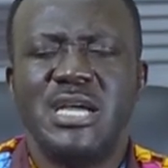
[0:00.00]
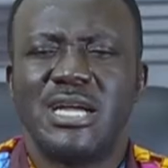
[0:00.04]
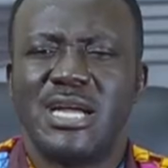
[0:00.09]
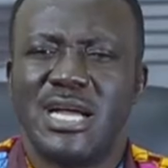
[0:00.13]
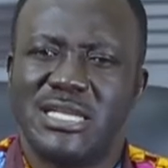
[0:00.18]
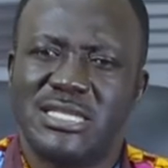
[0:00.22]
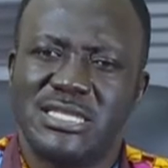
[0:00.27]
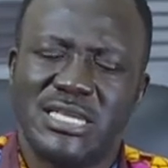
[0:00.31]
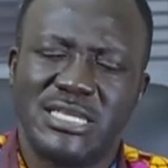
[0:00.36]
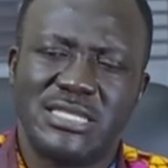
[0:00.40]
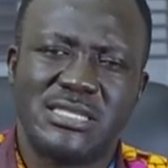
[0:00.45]

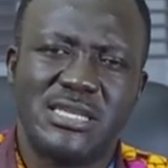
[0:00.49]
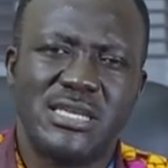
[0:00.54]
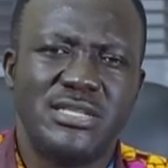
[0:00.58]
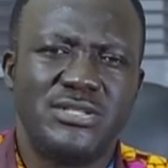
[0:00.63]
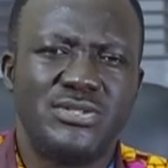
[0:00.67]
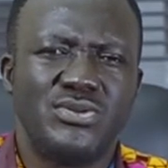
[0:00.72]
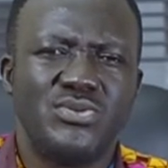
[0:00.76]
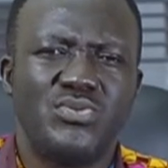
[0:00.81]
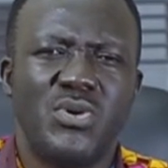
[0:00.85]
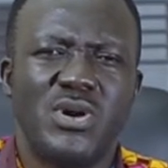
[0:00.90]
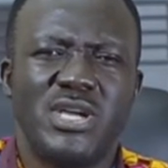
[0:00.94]
Grant us
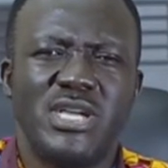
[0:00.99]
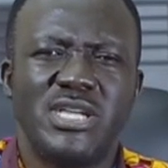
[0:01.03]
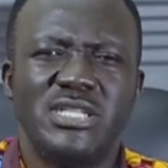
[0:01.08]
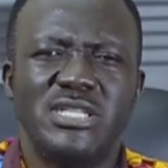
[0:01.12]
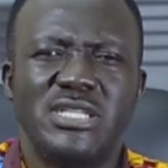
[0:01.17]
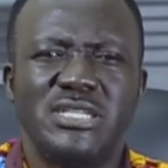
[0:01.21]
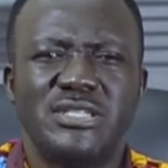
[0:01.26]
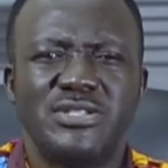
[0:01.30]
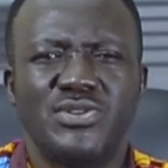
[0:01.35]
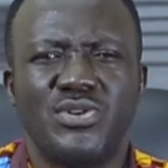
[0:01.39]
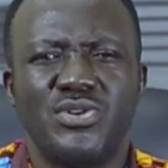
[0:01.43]
grace to walk
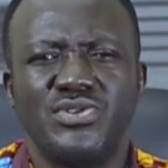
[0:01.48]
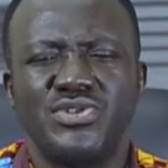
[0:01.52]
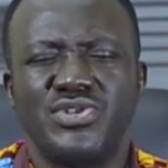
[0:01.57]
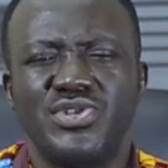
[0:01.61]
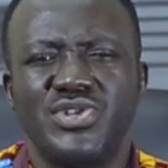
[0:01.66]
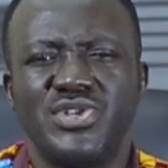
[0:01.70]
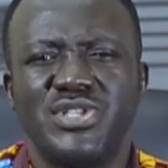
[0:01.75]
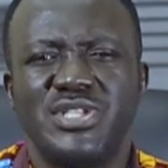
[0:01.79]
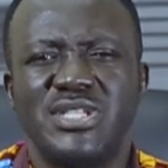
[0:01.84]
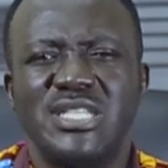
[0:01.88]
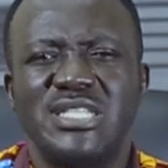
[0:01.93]
in this
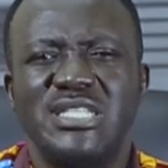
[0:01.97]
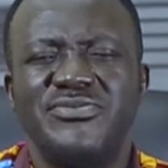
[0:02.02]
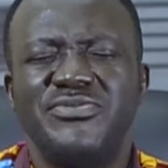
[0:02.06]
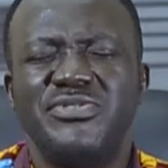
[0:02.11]
consciousness,